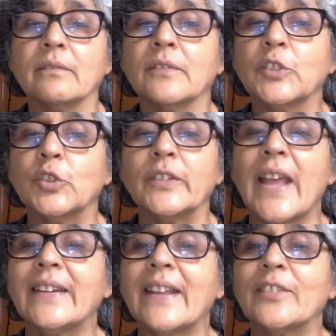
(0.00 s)
So
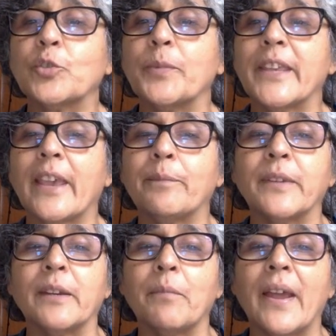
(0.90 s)
that has to be kept
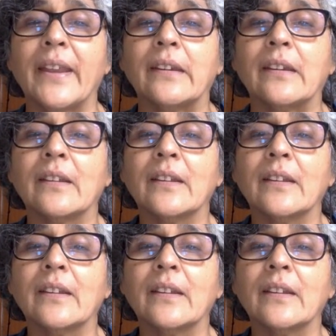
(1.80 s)
in mind.